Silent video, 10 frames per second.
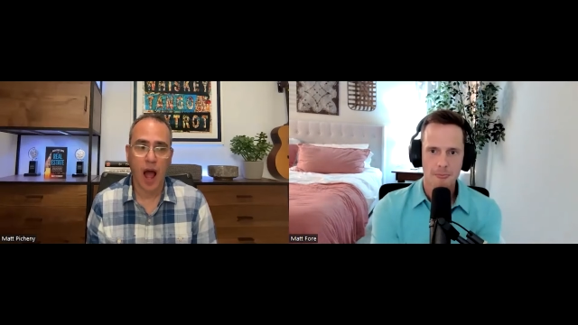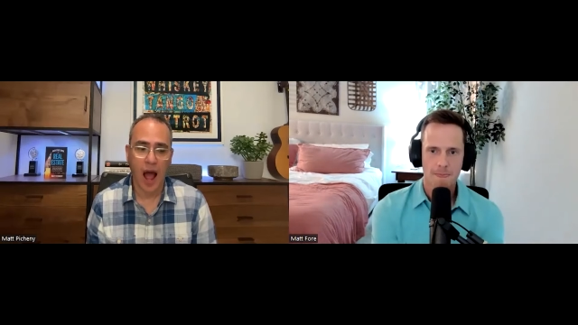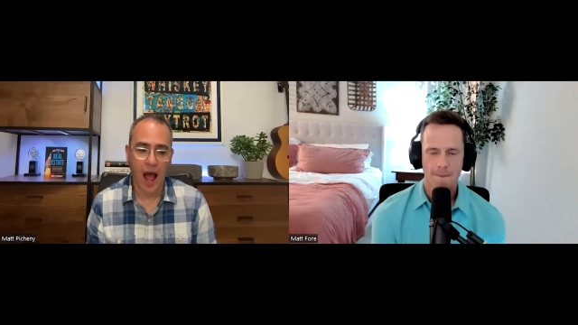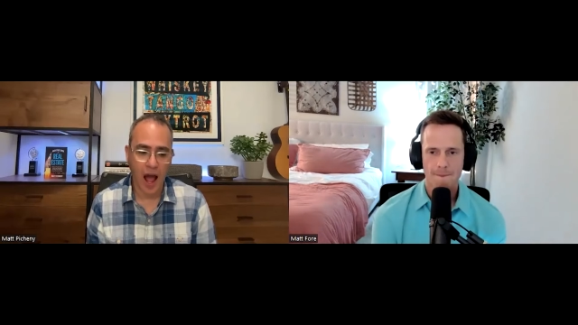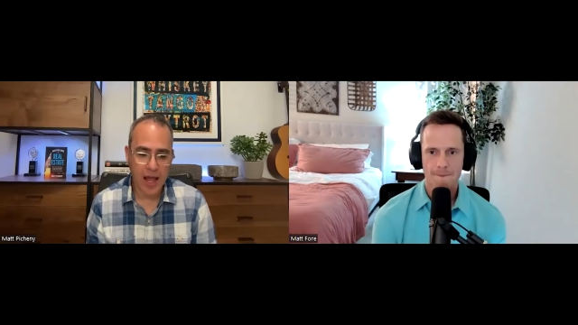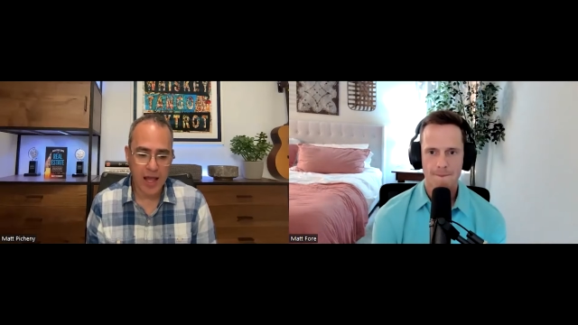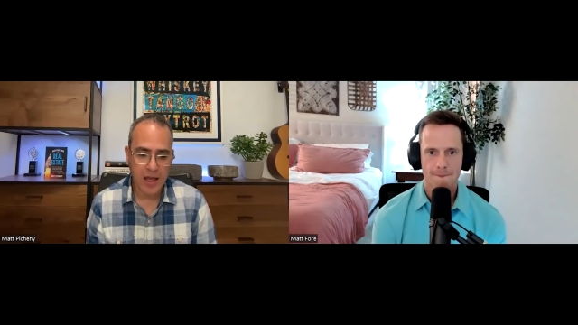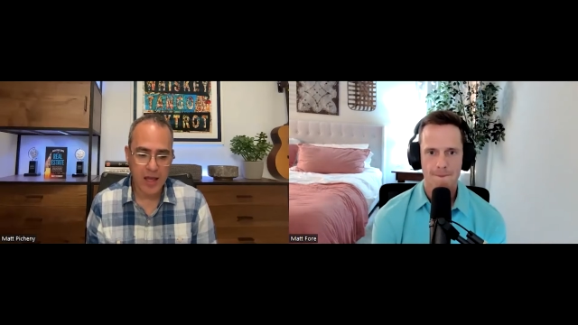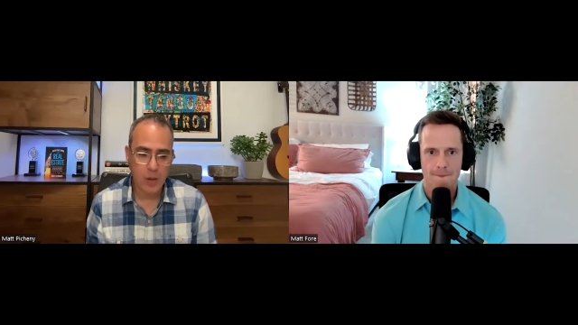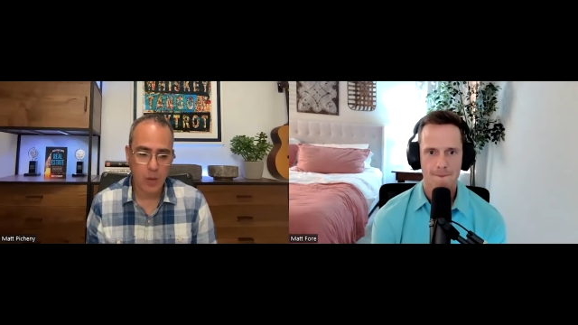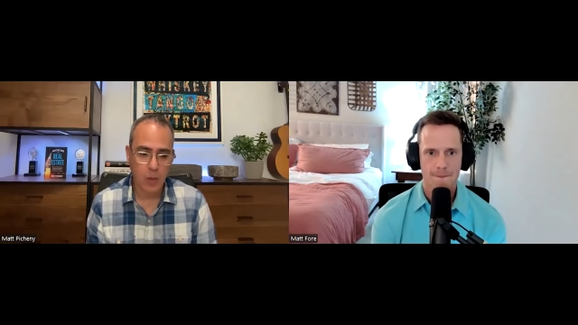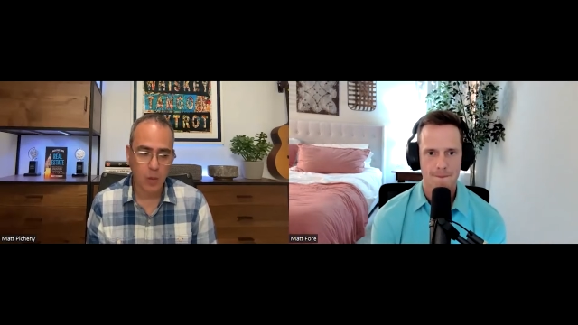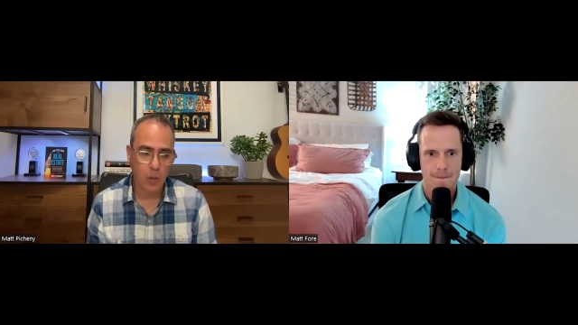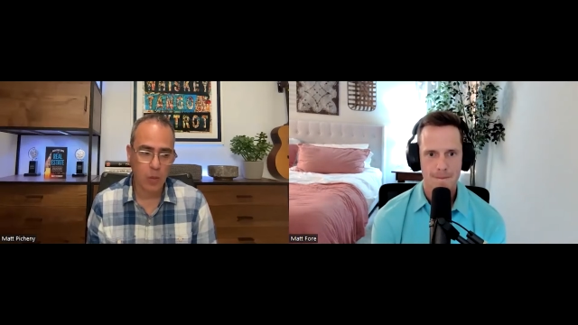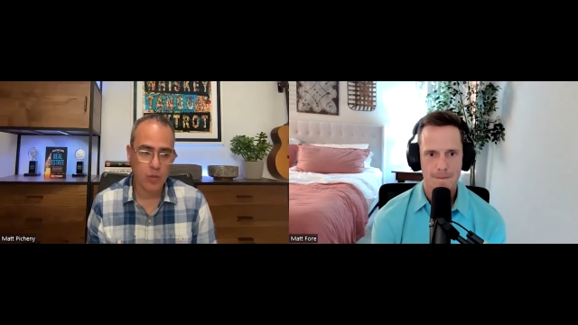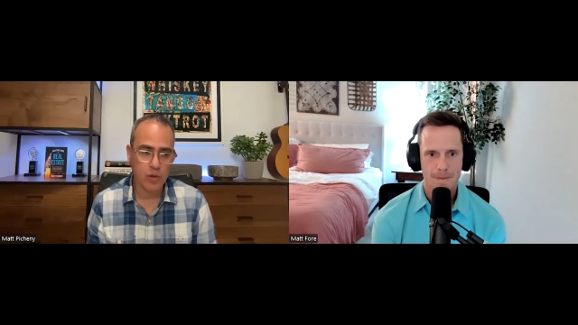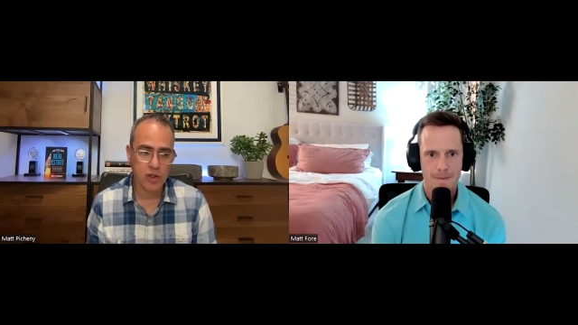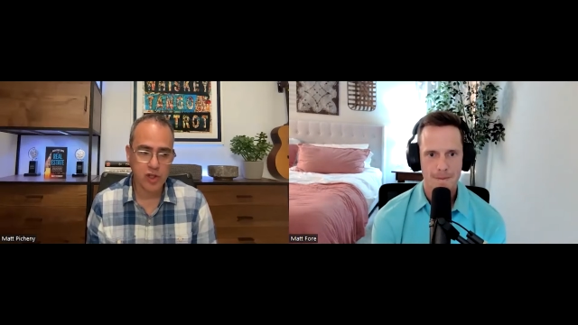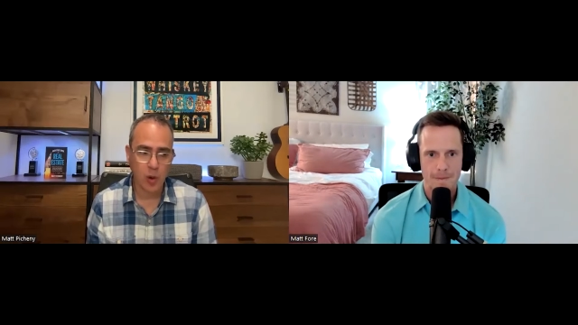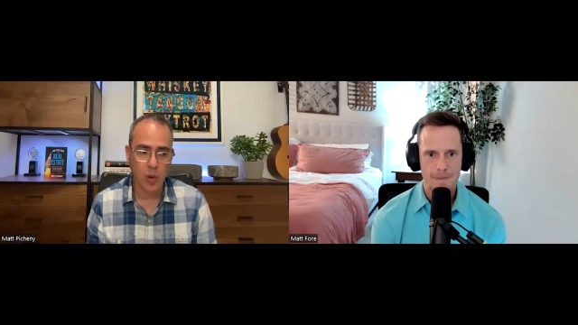Speaker 1: I
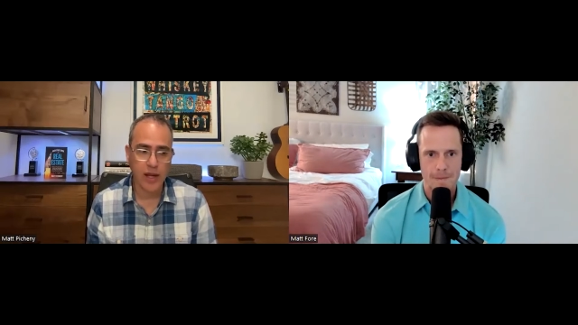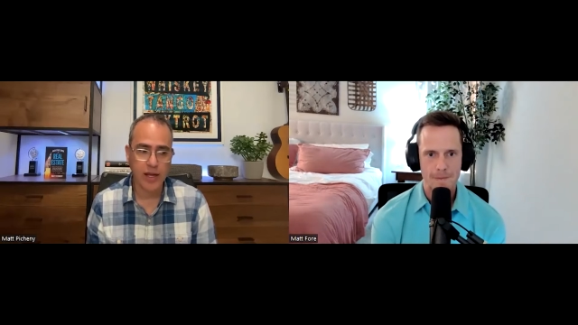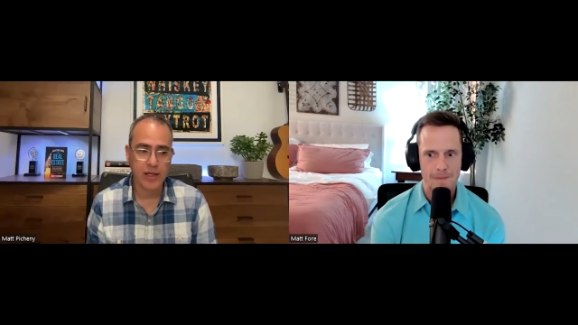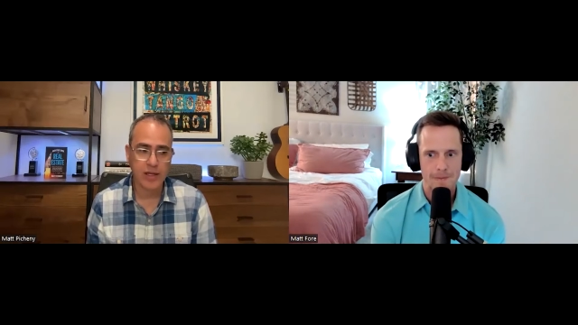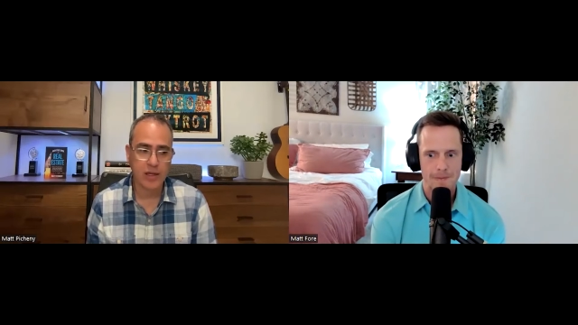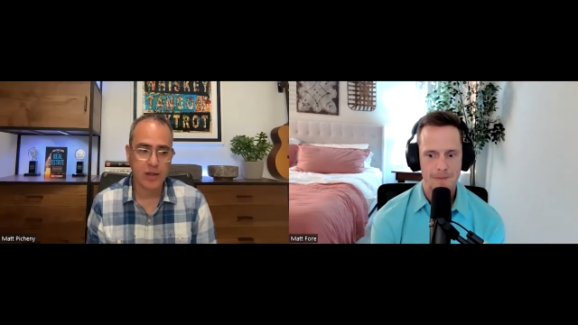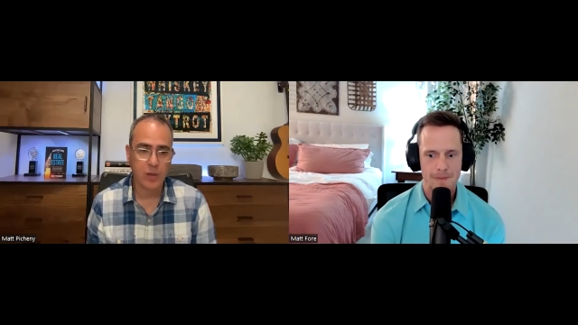joined